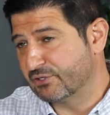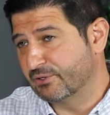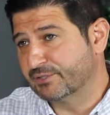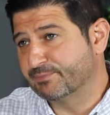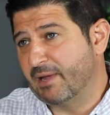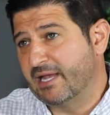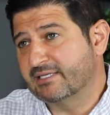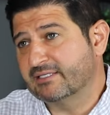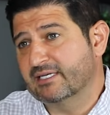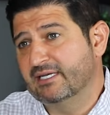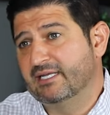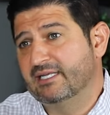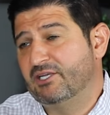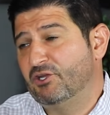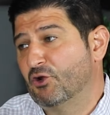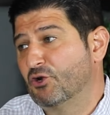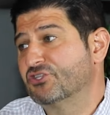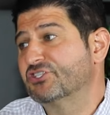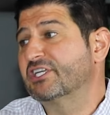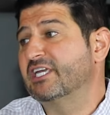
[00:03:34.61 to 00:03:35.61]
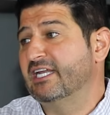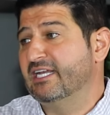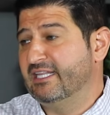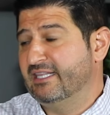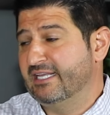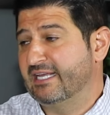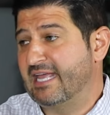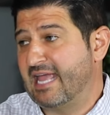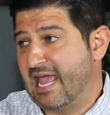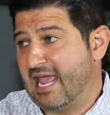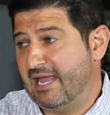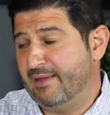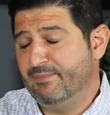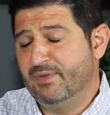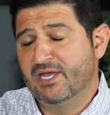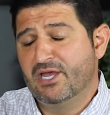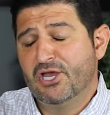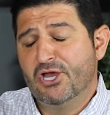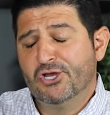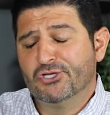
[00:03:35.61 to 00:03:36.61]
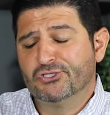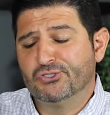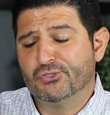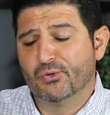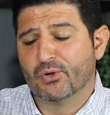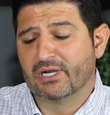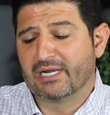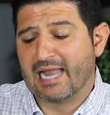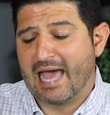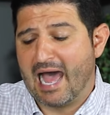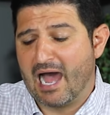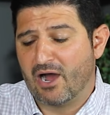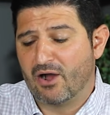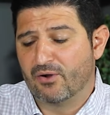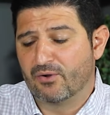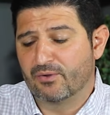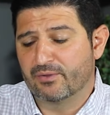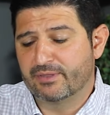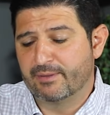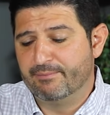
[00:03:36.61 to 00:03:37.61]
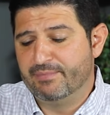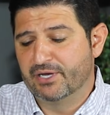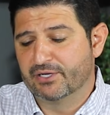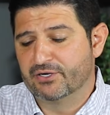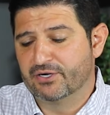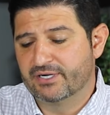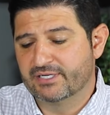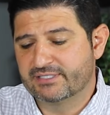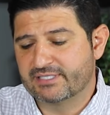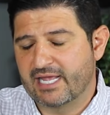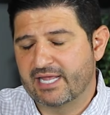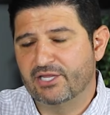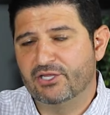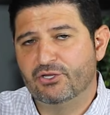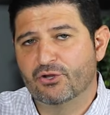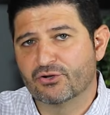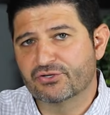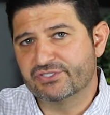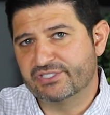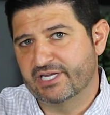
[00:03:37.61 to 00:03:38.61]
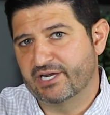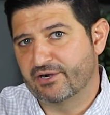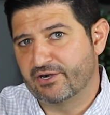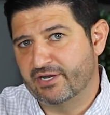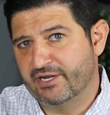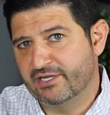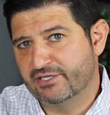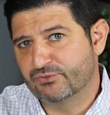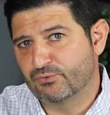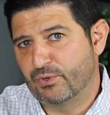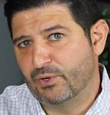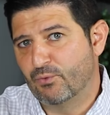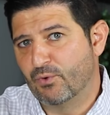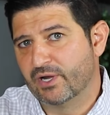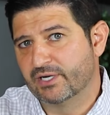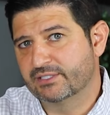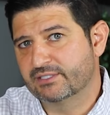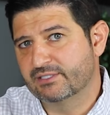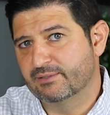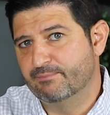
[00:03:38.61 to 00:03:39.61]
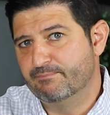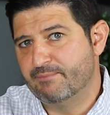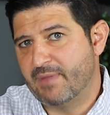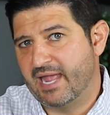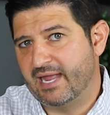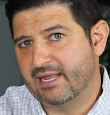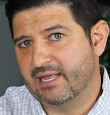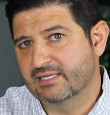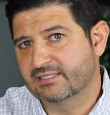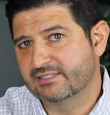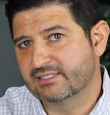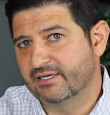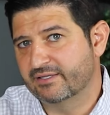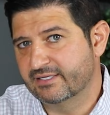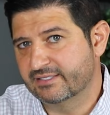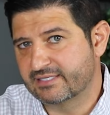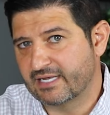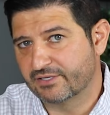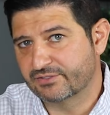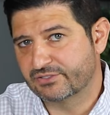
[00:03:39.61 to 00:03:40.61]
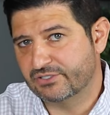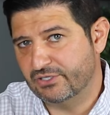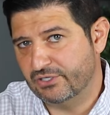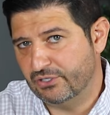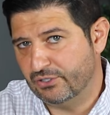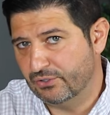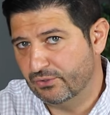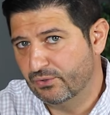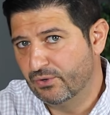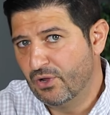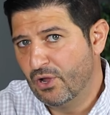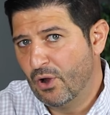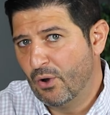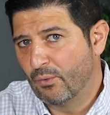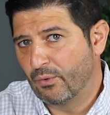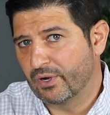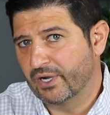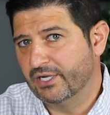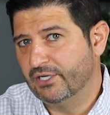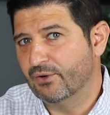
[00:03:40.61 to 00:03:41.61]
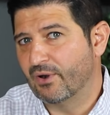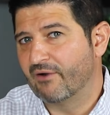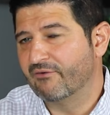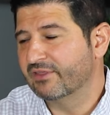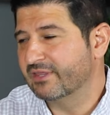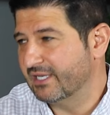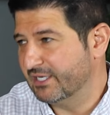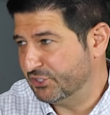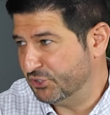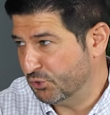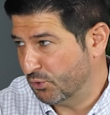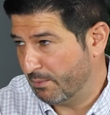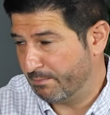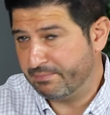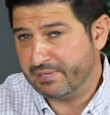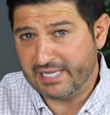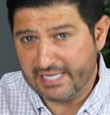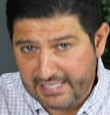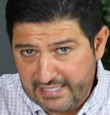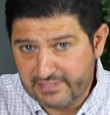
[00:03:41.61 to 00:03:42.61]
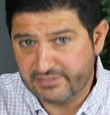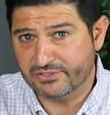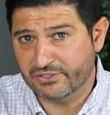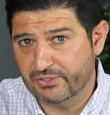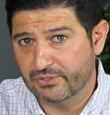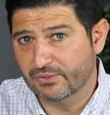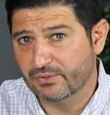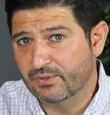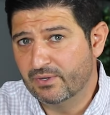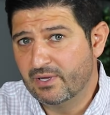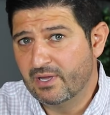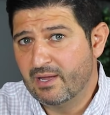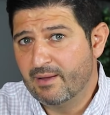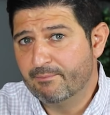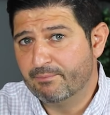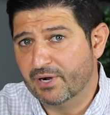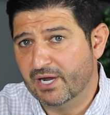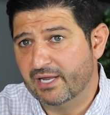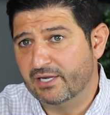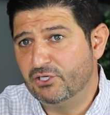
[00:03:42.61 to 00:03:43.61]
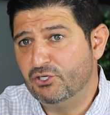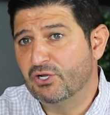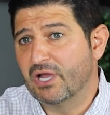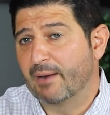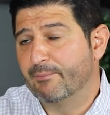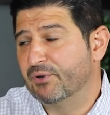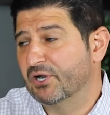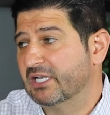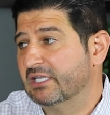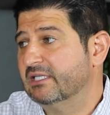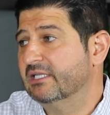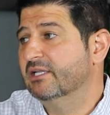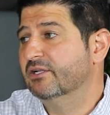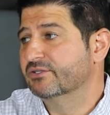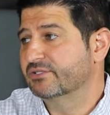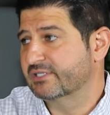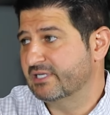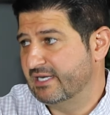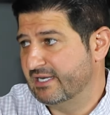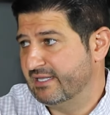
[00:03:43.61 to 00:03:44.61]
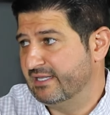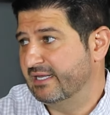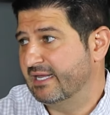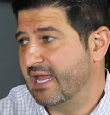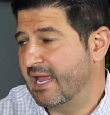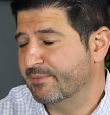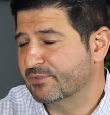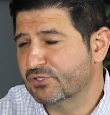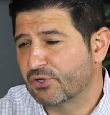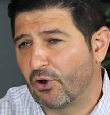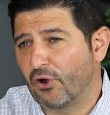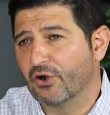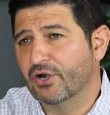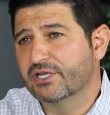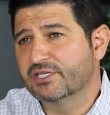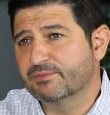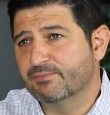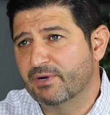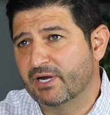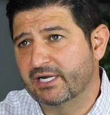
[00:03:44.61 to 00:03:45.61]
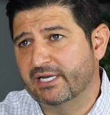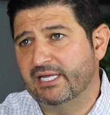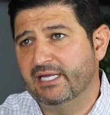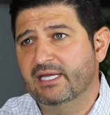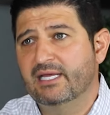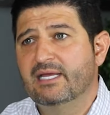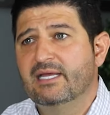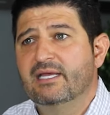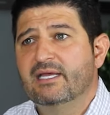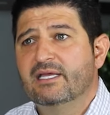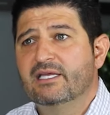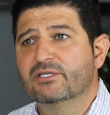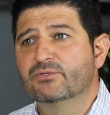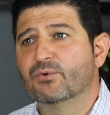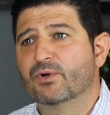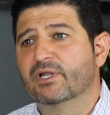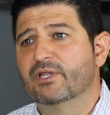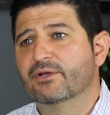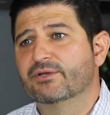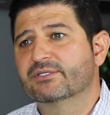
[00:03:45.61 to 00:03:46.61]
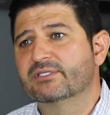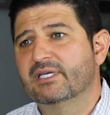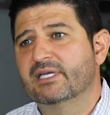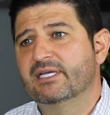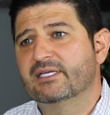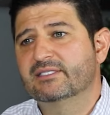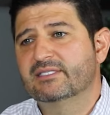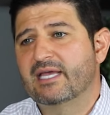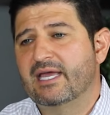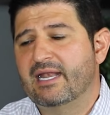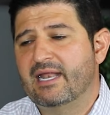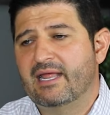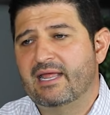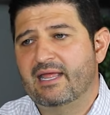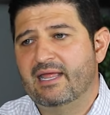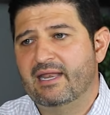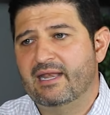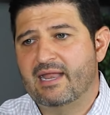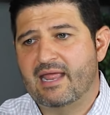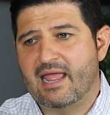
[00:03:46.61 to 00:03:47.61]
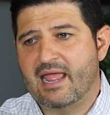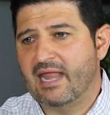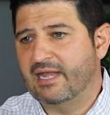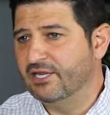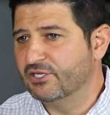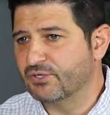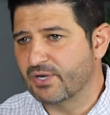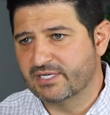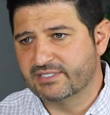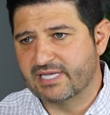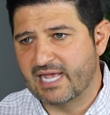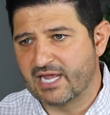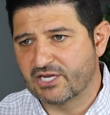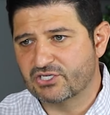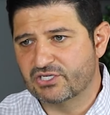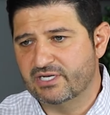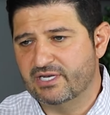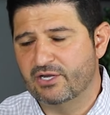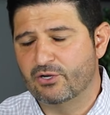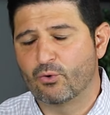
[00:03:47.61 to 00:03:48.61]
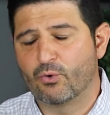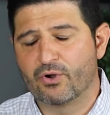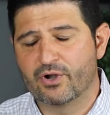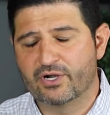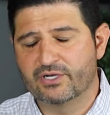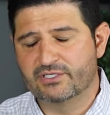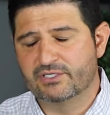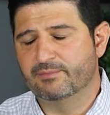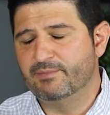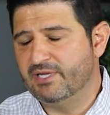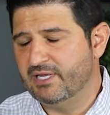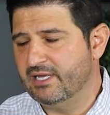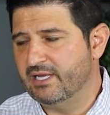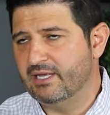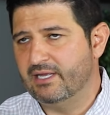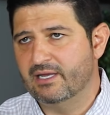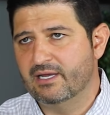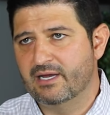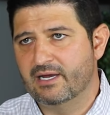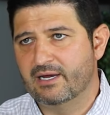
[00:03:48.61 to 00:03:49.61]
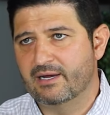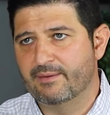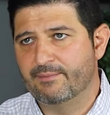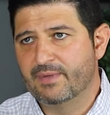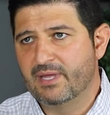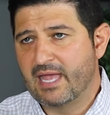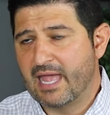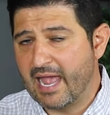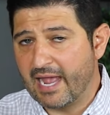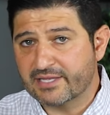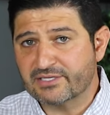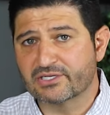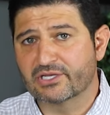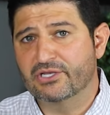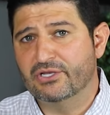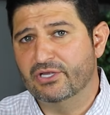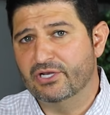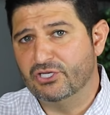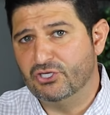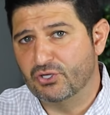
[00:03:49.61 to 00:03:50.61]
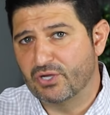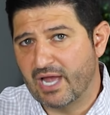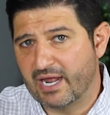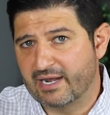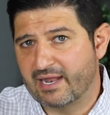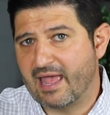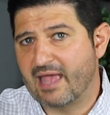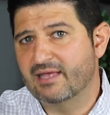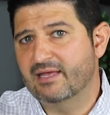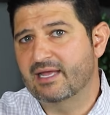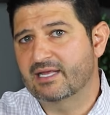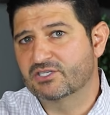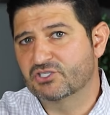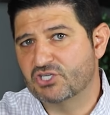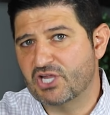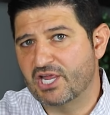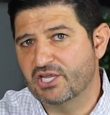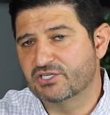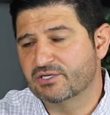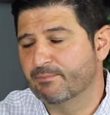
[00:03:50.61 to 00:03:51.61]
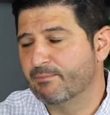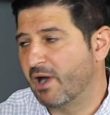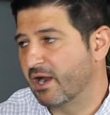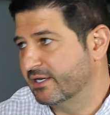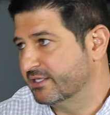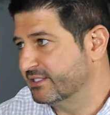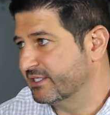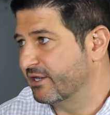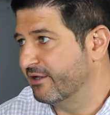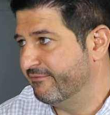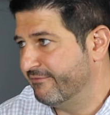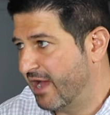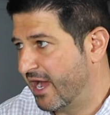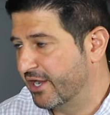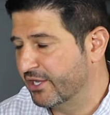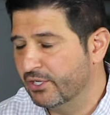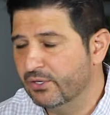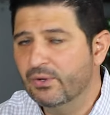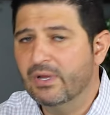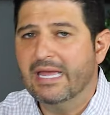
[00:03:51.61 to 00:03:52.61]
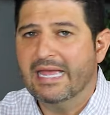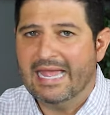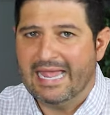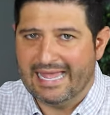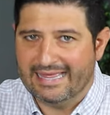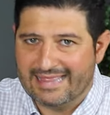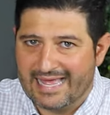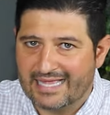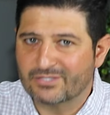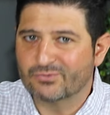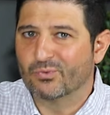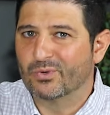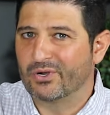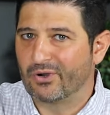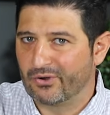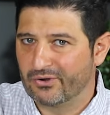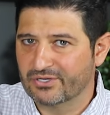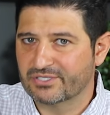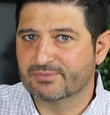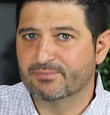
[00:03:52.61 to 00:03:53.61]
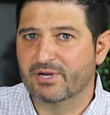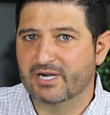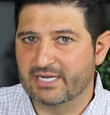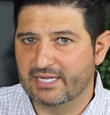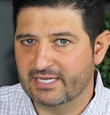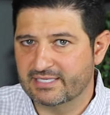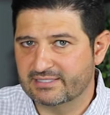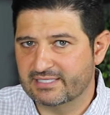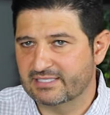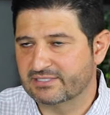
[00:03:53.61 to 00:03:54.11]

So it's basically your skin in the game to allow the builder to say, you're serious. We want to make and sell this house to you. We're going to do everything to appease you, but you got to put a little skin in the game. So earnest money is one of those things that in any transaction, in order to be executed, you got to exchange a monetary value. And that's what earnest money is.